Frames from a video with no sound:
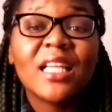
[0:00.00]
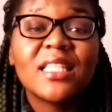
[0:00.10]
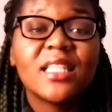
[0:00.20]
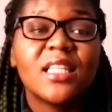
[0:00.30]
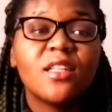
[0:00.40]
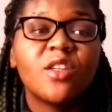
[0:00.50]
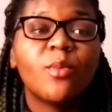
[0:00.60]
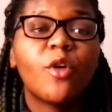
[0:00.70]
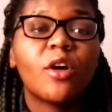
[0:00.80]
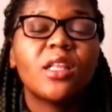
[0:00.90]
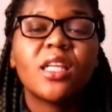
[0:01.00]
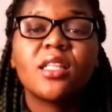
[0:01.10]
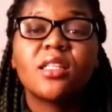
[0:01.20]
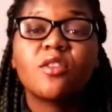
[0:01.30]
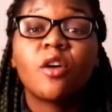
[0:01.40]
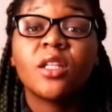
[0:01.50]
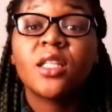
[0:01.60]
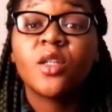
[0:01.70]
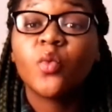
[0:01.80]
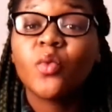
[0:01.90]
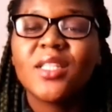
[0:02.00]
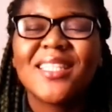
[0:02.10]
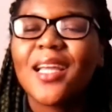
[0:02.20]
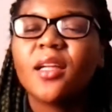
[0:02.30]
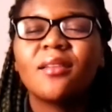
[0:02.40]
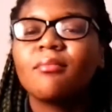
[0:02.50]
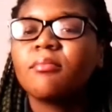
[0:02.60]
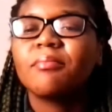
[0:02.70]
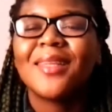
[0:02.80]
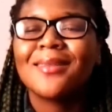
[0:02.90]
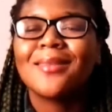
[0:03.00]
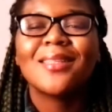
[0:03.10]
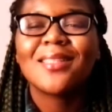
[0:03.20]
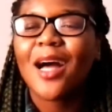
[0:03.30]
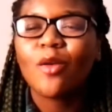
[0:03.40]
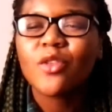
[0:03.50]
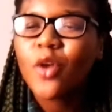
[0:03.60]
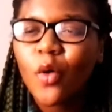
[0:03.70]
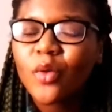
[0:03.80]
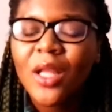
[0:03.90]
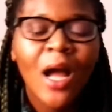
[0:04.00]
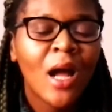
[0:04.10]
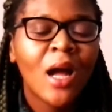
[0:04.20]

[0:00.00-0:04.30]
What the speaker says: NCT Dream content, this content, we stand in this household.